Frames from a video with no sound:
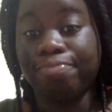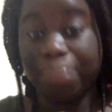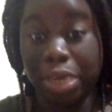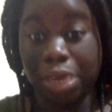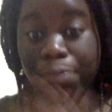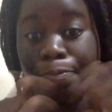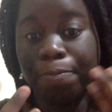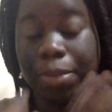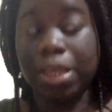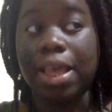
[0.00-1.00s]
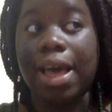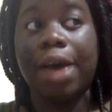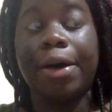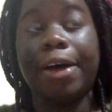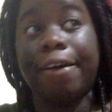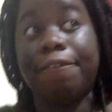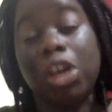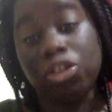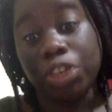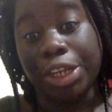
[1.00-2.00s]
me, out of
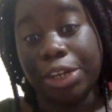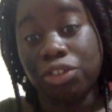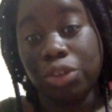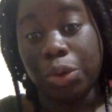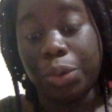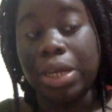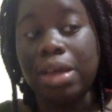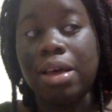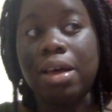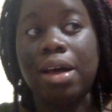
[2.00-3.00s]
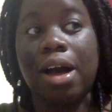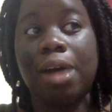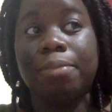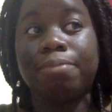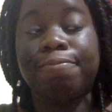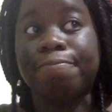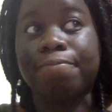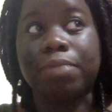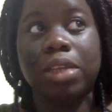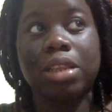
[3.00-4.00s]
foster care. So,
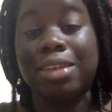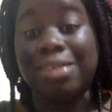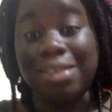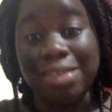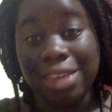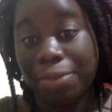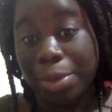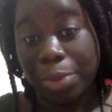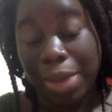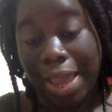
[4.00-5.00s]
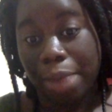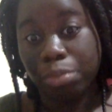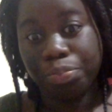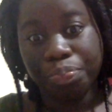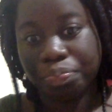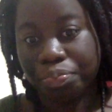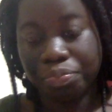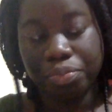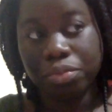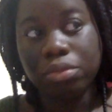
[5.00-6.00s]
the DCF people came
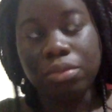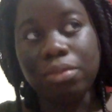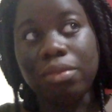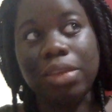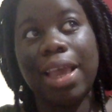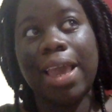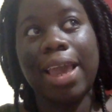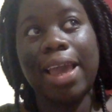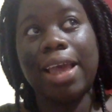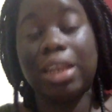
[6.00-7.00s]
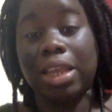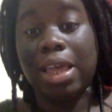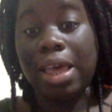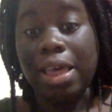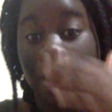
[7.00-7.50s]
and they